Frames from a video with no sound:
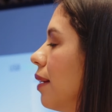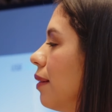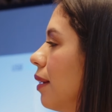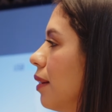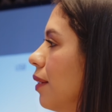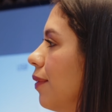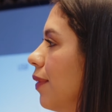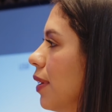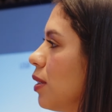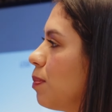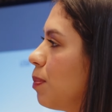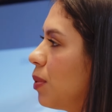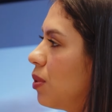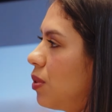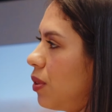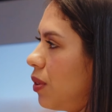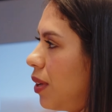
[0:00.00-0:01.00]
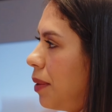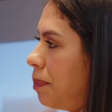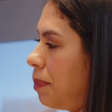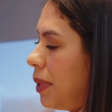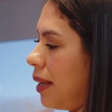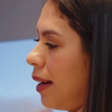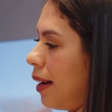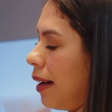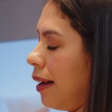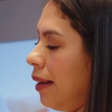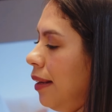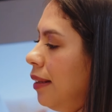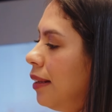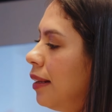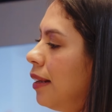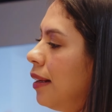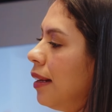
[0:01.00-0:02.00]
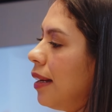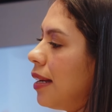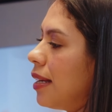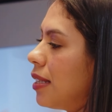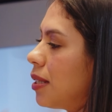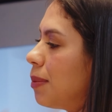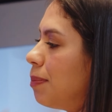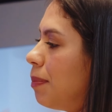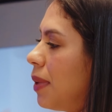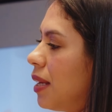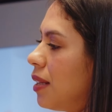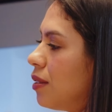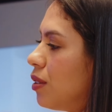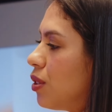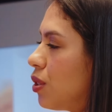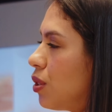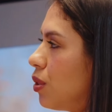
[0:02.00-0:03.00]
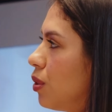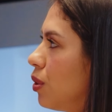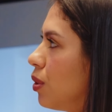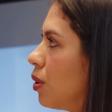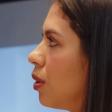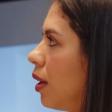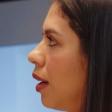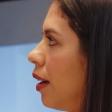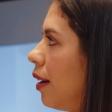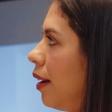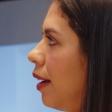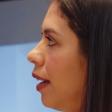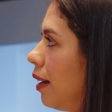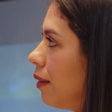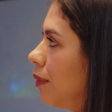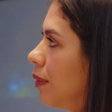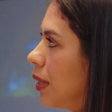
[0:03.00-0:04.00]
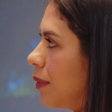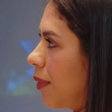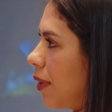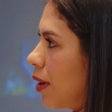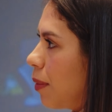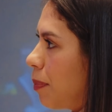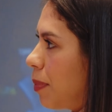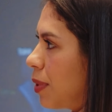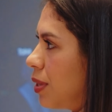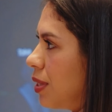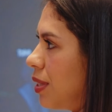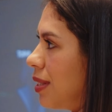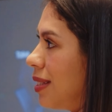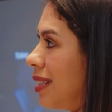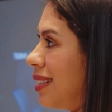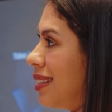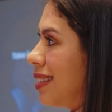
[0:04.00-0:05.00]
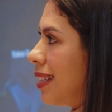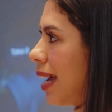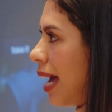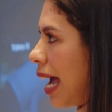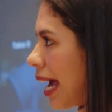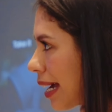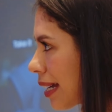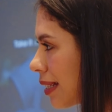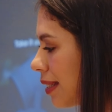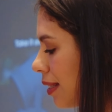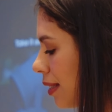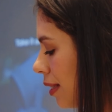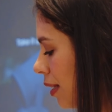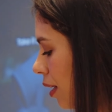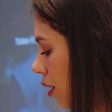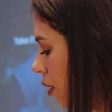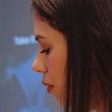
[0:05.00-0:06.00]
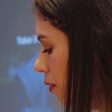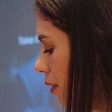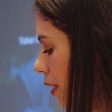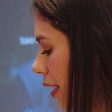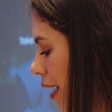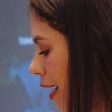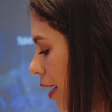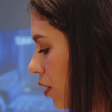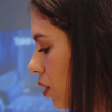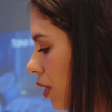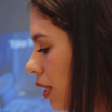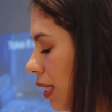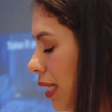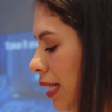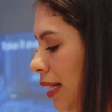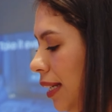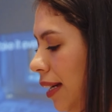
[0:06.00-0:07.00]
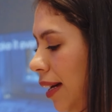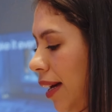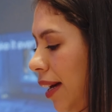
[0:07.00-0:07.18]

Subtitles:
again, the device posture API is meant to help developers detect when actually